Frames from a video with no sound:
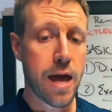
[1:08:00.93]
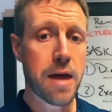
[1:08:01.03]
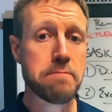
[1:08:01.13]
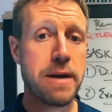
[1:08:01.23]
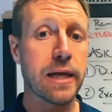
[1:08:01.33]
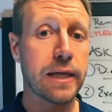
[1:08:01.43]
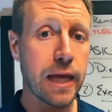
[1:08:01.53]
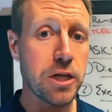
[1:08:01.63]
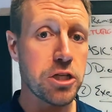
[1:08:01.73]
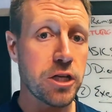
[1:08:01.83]
and
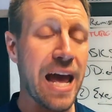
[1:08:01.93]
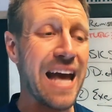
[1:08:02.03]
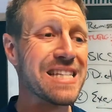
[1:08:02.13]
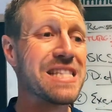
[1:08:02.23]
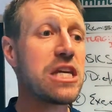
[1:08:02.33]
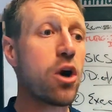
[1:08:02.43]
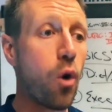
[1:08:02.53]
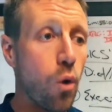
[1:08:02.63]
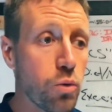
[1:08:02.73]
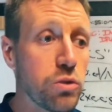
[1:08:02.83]
medication as the
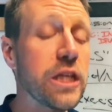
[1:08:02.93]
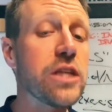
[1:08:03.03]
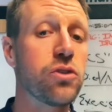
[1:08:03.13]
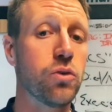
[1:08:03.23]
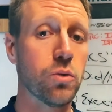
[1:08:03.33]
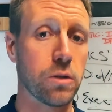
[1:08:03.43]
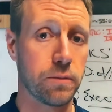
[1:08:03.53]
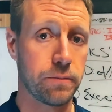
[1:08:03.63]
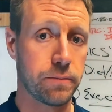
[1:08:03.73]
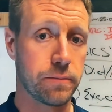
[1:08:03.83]
only tool.